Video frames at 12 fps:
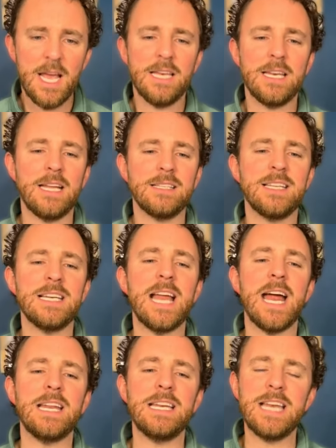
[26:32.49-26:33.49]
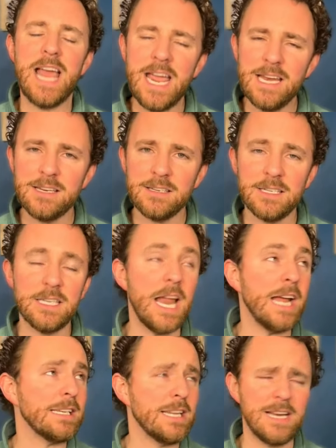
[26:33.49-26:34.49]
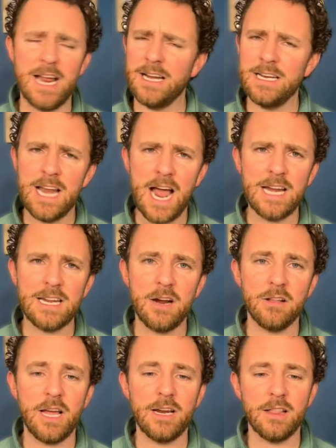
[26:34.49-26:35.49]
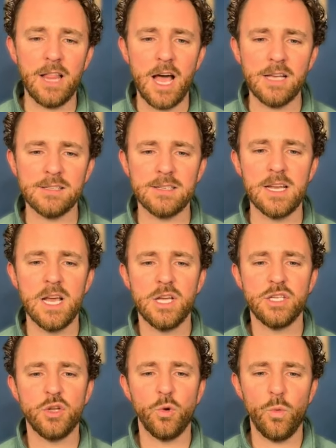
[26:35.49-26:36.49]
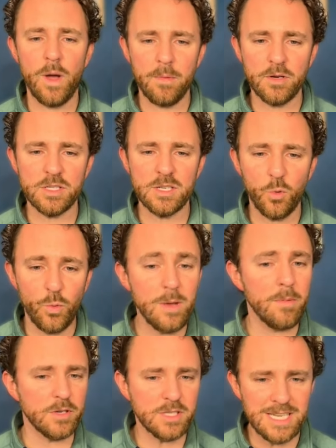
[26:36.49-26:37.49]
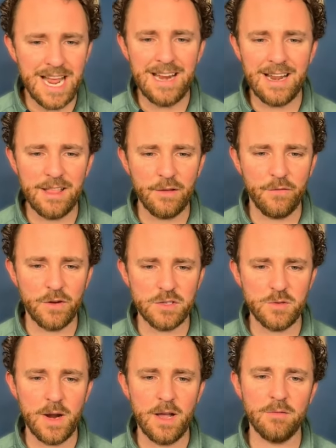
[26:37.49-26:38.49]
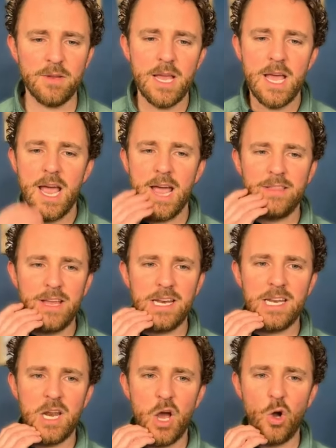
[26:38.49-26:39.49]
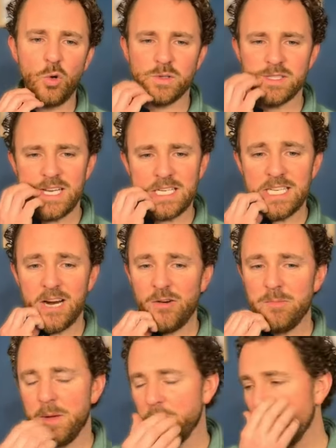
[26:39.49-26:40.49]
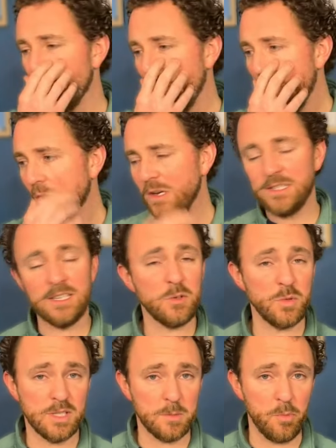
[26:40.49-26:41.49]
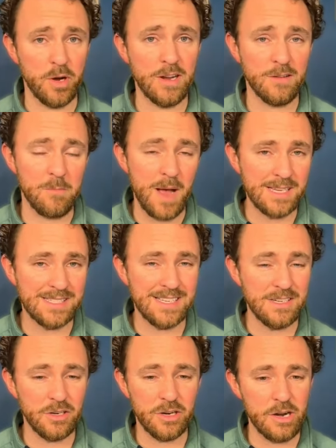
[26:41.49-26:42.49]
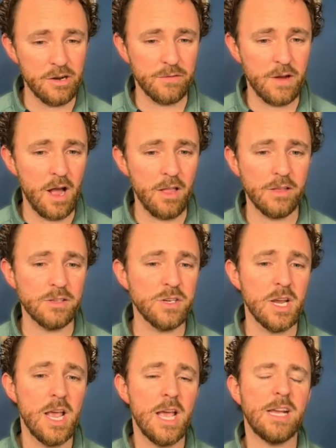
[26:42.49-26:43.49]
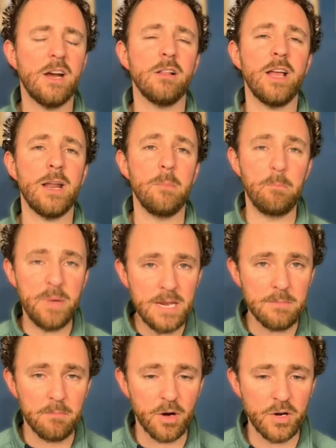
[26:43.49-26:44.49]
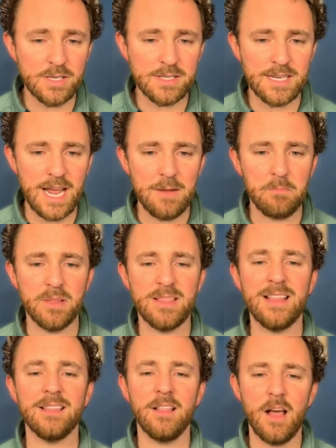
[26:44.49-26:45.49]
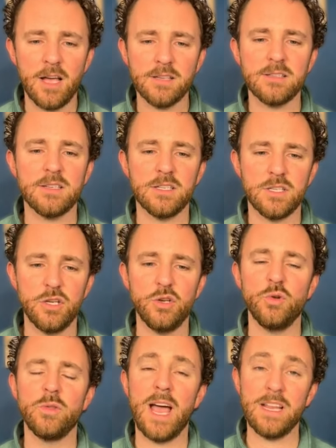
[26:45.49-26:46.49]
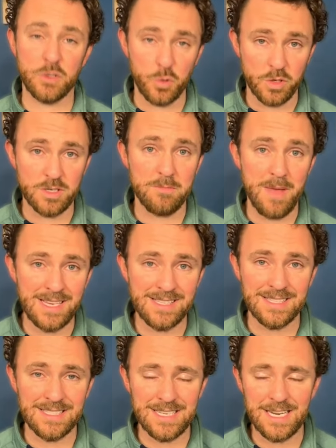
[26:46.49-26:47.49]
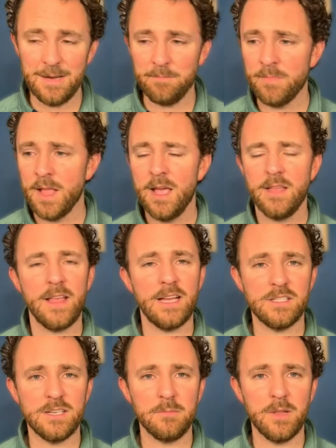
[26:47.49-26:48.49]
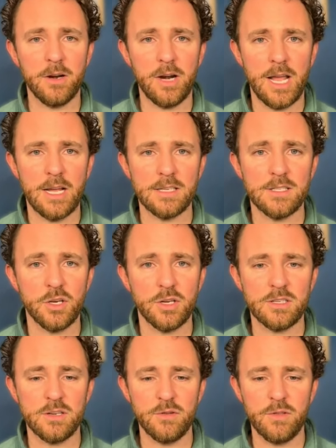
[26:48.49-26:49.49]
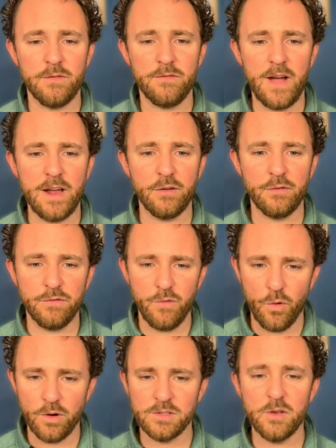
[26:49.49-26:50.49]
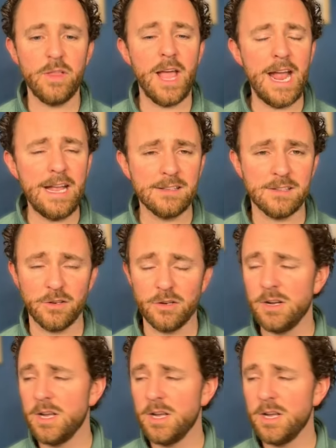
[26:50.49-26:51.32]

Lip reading: 1999, Carolina lost to Weber State in the first round. And then in 06, I remember it well because this was spring of my senior year of college, Carolina beat Murray State, but then lost to that George Mason team that Jim Larrañaga took to the Final Four. So the answer,